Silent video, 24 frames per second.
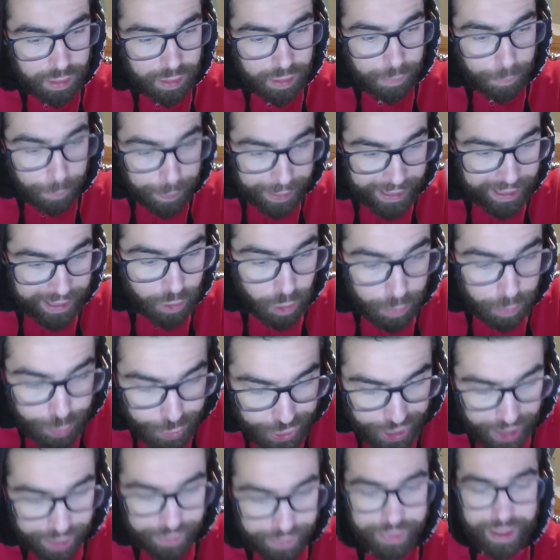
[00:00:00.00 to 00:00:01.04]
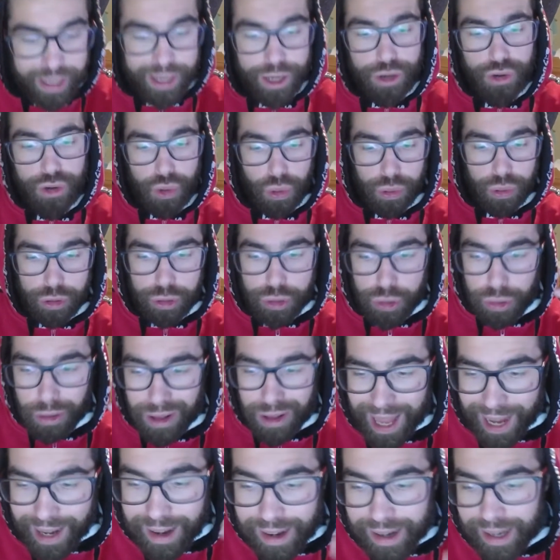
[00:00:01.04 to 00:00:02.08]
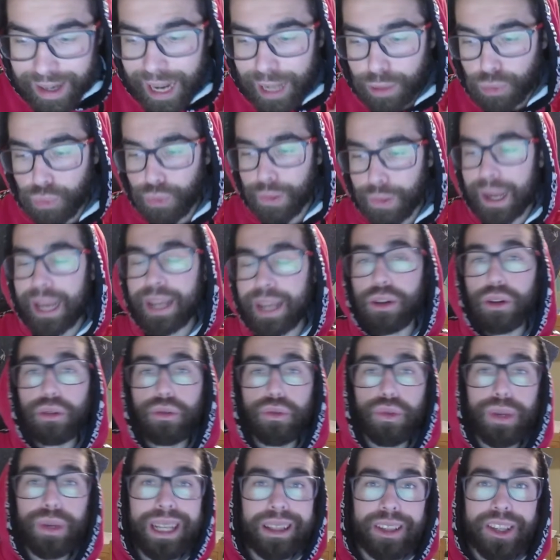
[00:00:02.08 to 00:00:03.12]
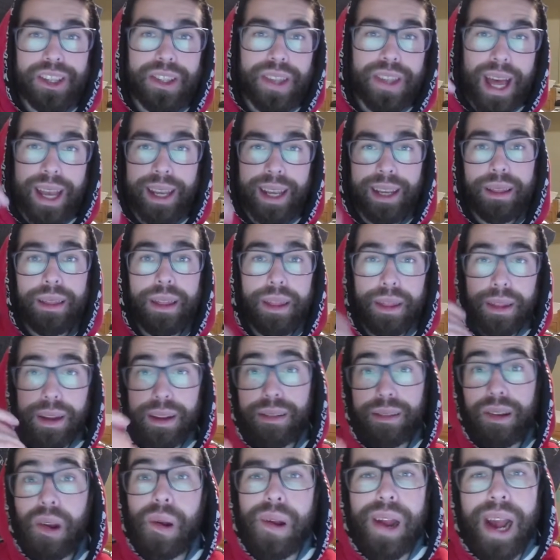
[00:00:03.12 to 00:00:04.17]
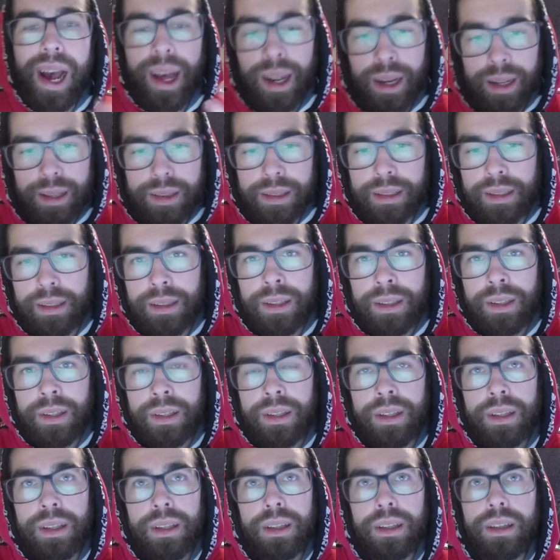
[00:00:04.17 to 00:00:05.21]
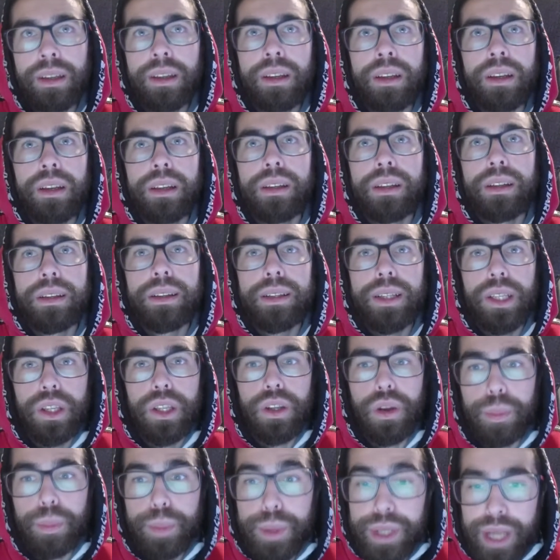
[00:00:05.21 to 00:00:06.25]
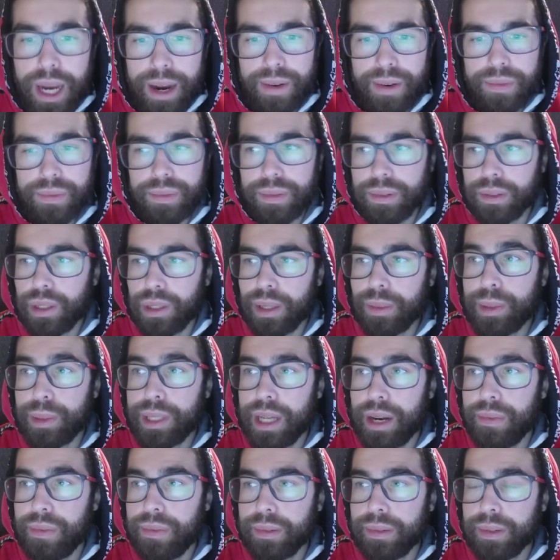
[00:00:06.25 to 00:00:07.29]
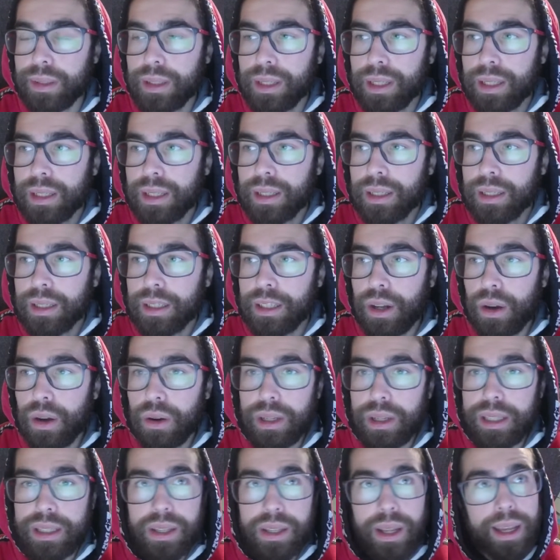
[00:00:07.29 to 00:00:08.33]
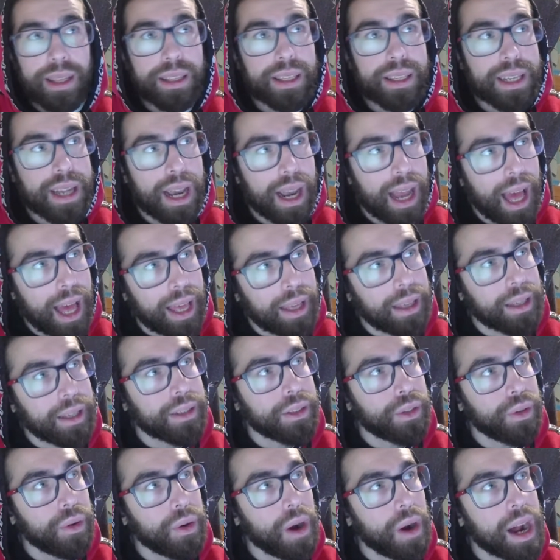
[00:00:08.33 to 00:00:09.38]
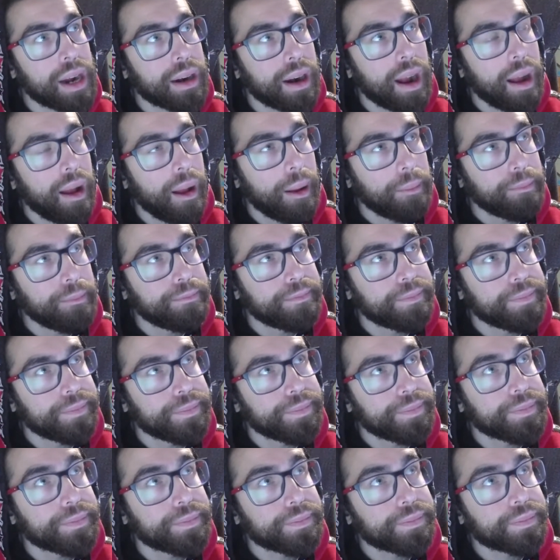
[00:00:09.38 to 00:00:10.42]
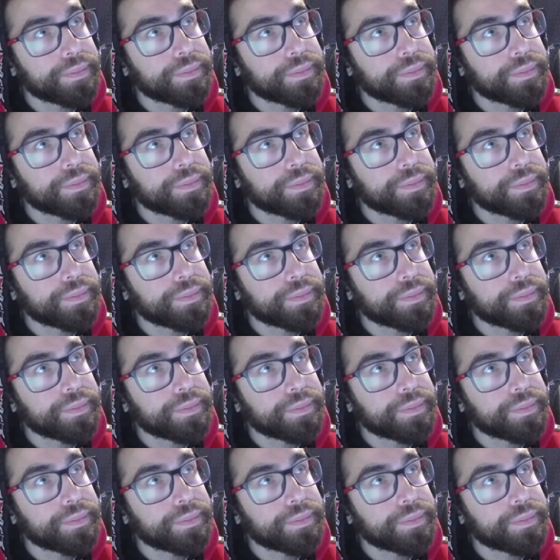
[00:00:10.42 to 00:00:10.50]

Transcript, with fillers: Being an observer is also a great way not to get stuck in the three D reality. You observe, you observe. You know, it's it's like you are um